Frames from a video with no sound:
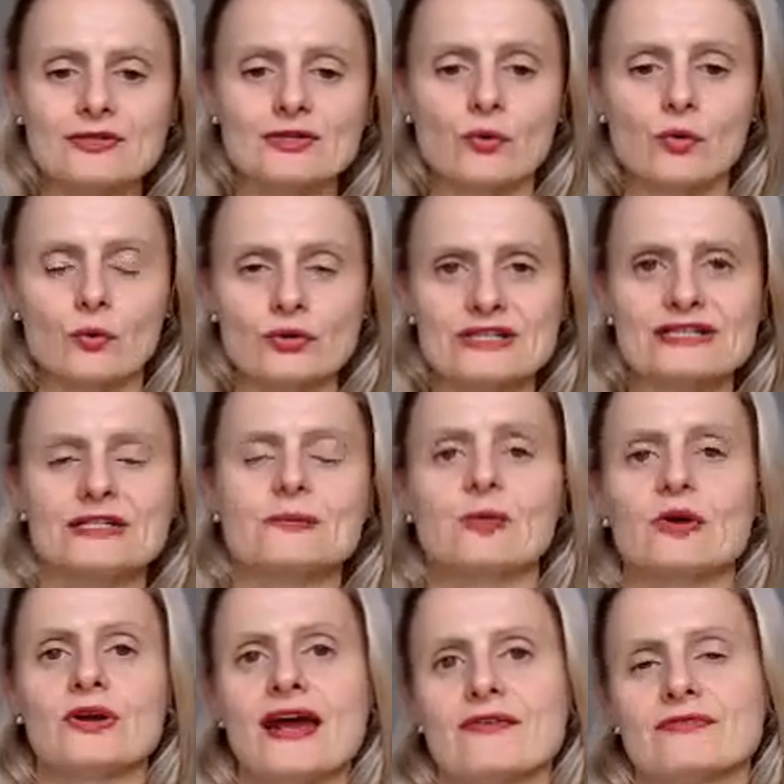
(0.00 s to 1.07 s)
to go deep
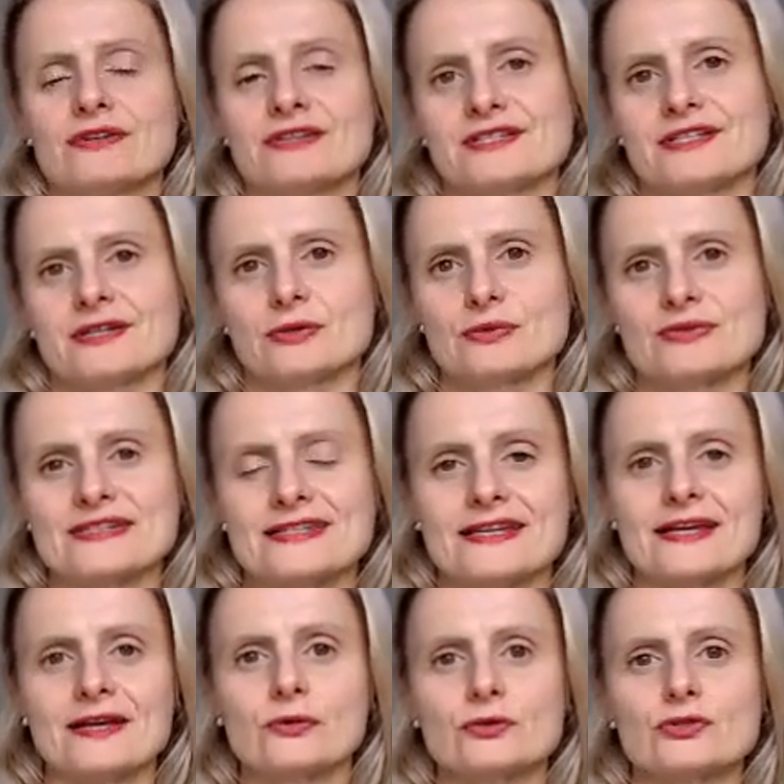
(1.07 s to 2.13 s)
on every single
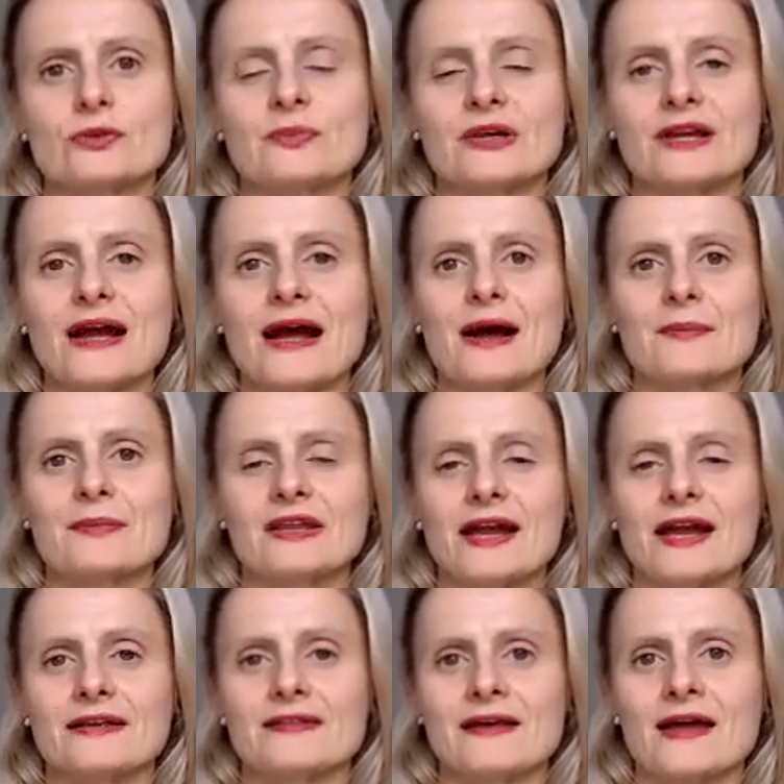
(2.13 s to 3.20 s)
skill to become
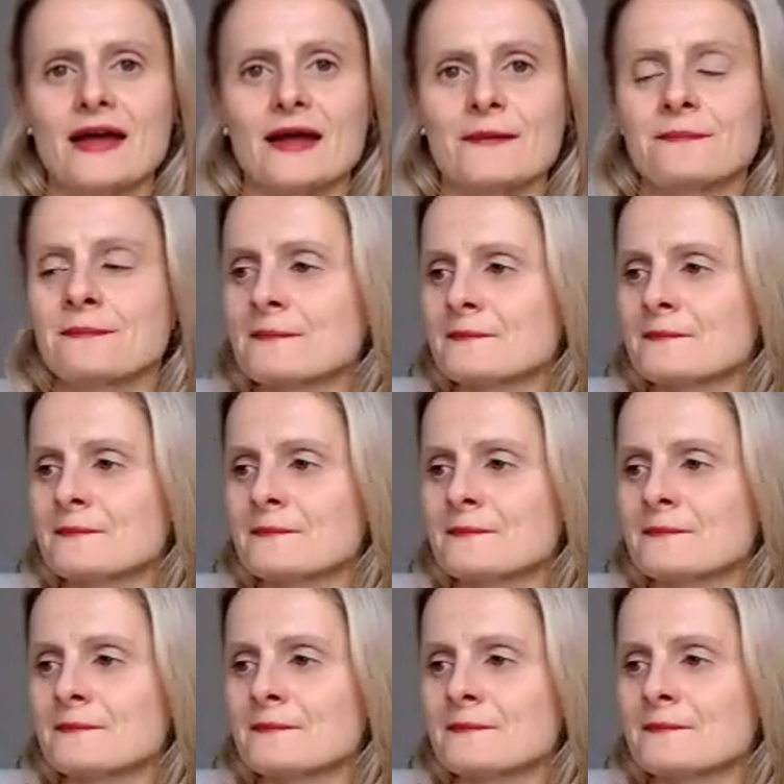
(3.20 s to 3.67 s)
like the